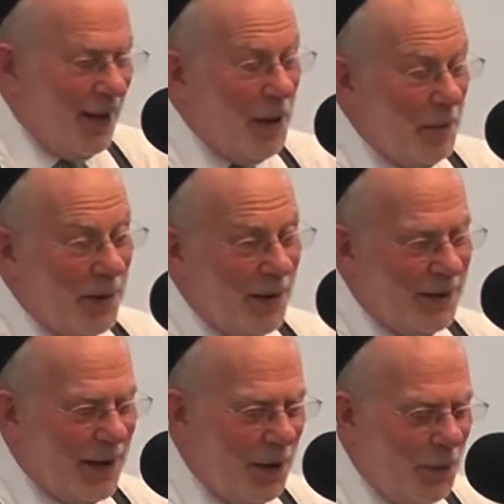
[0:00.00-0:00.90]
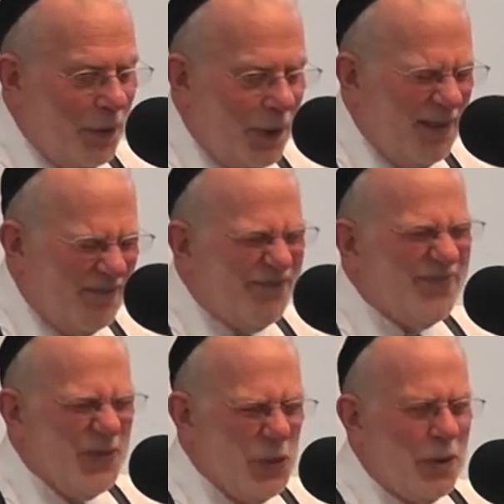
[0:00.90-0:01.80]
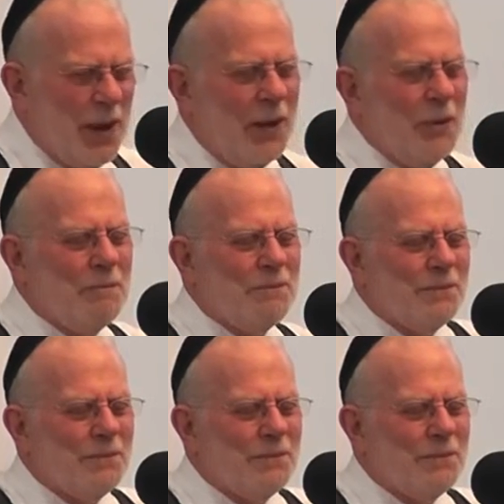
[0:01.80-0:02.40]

I mean it. I really do thank you.